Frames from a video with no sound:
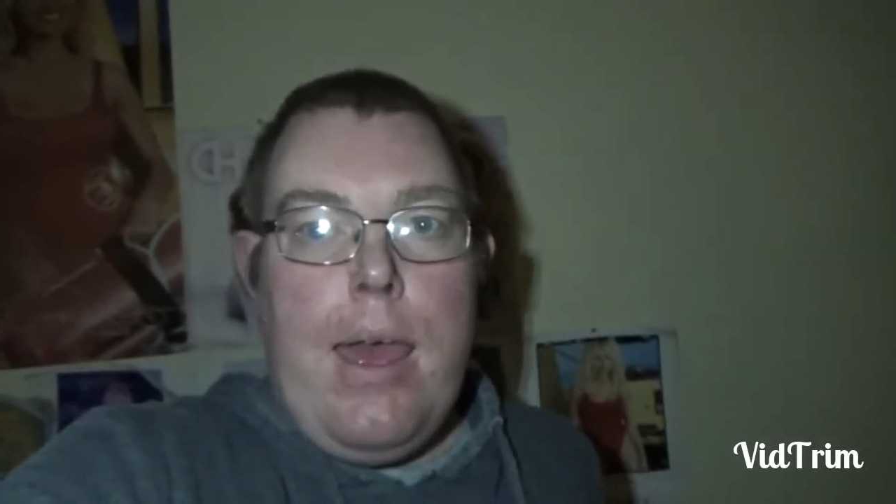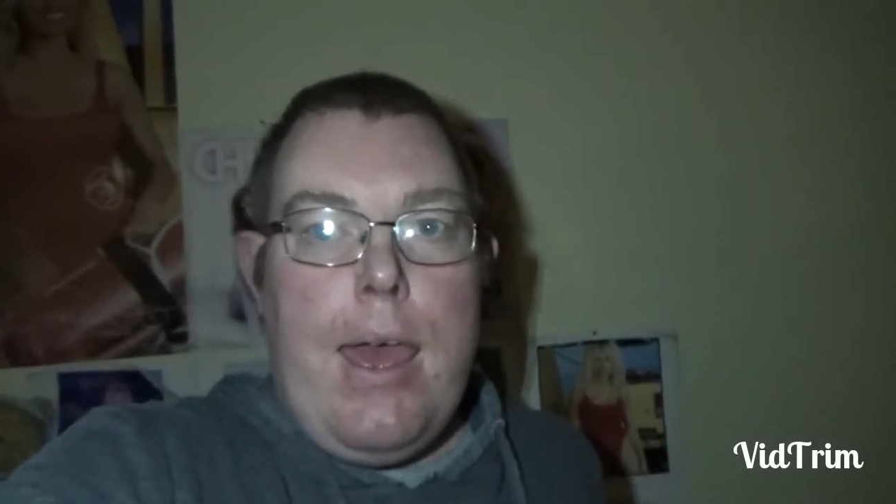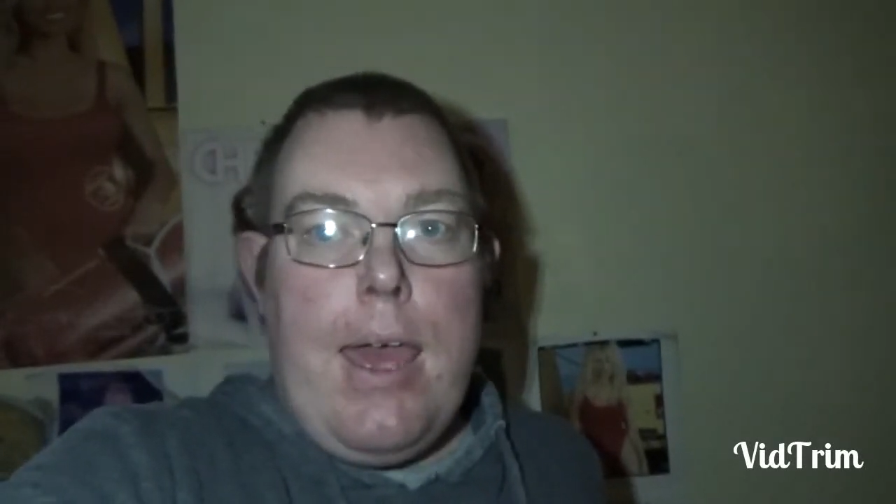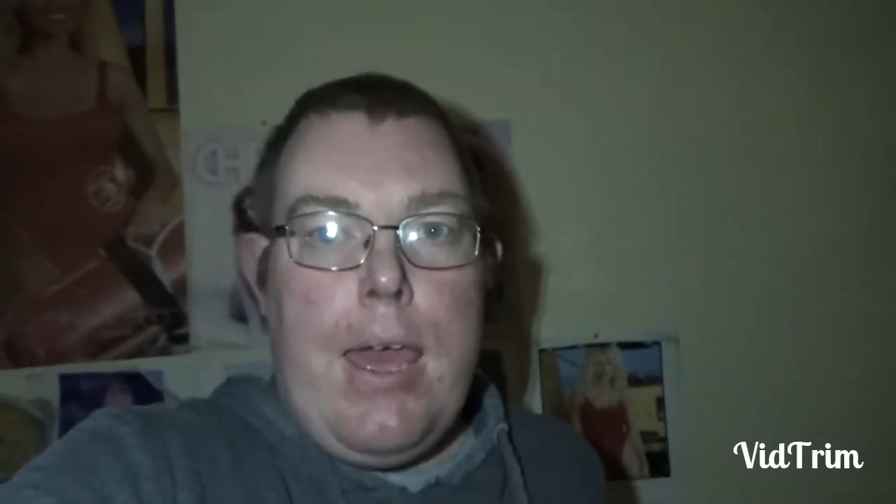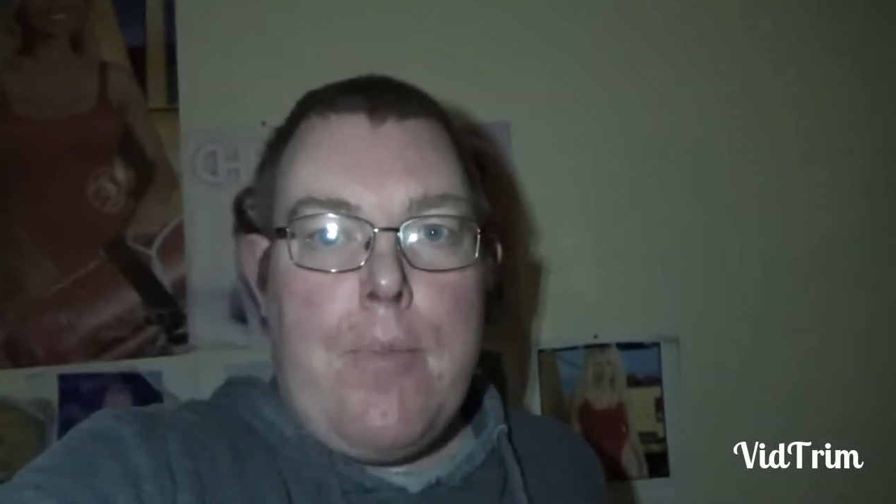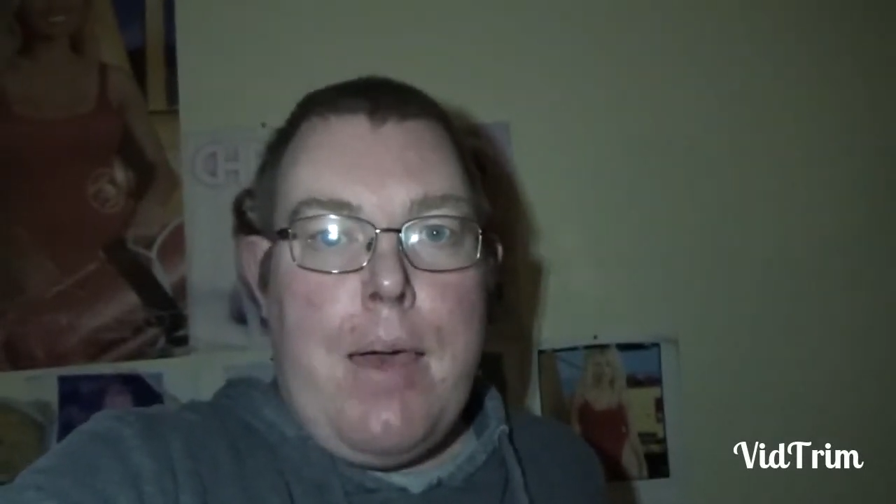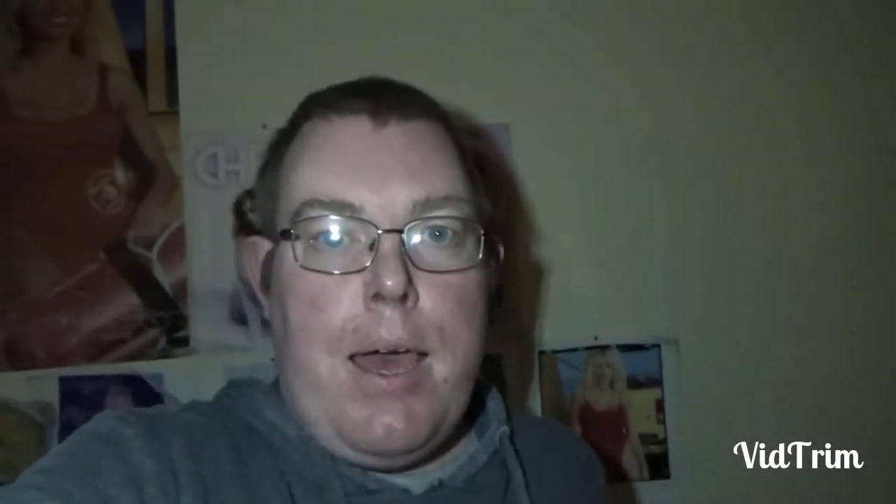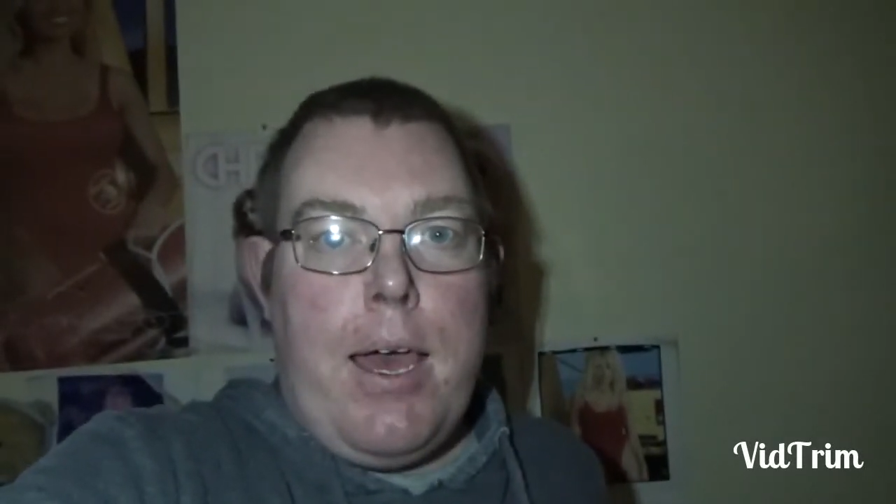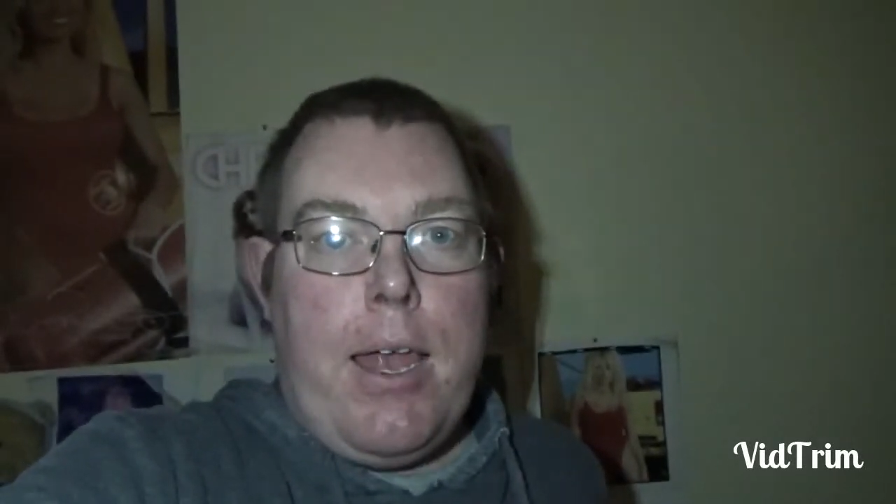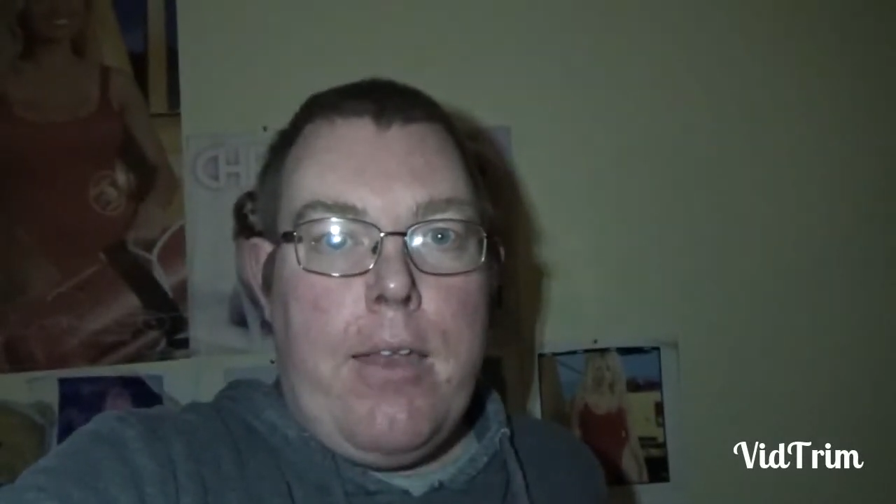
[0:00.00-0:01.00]

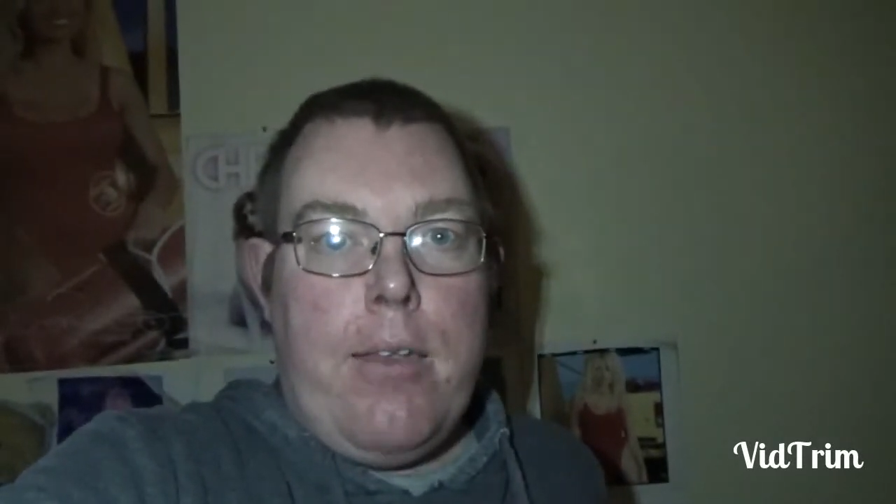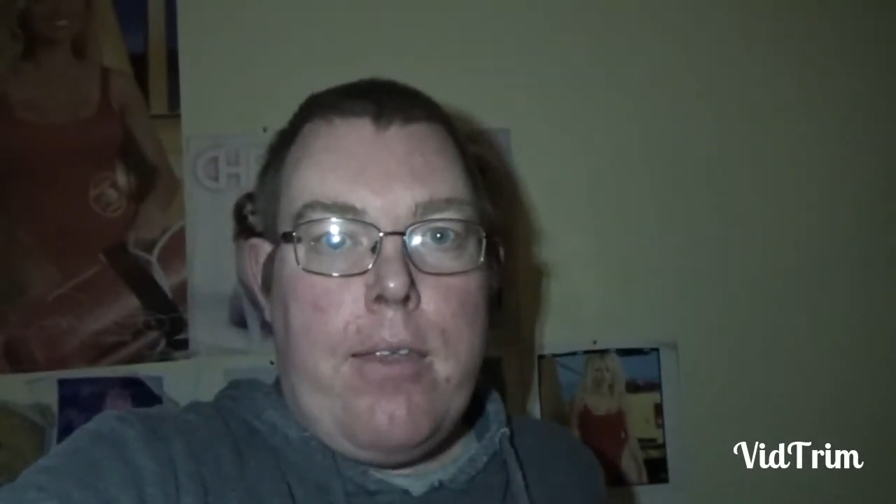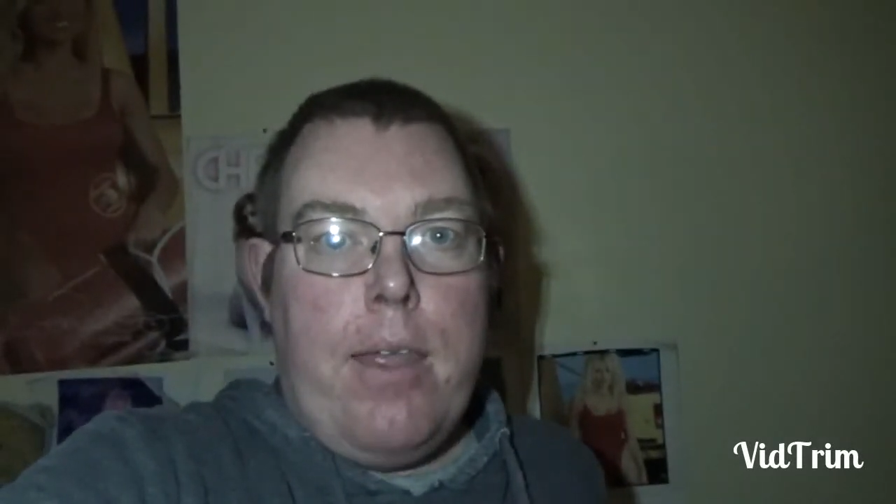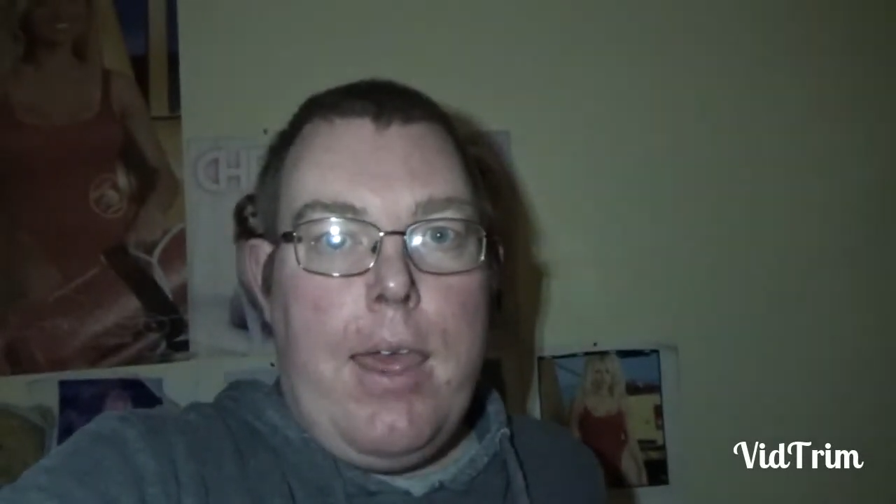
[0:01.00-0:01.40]
and